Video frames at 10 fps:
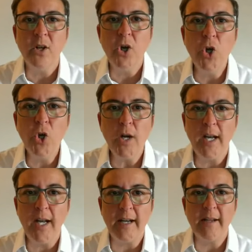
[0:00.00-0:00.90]
look
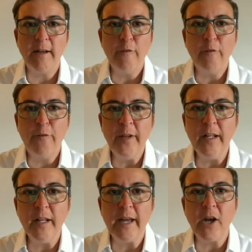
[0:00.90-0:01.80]
like,
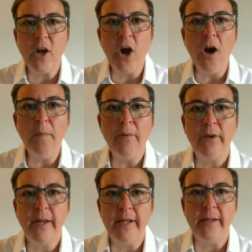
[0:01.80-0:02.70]
feel like,
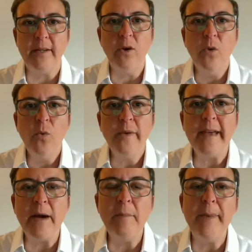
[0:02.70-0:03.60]
operate in
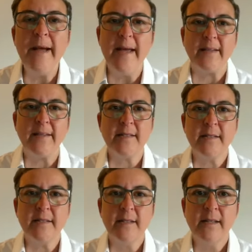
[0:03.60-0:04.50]
without banks?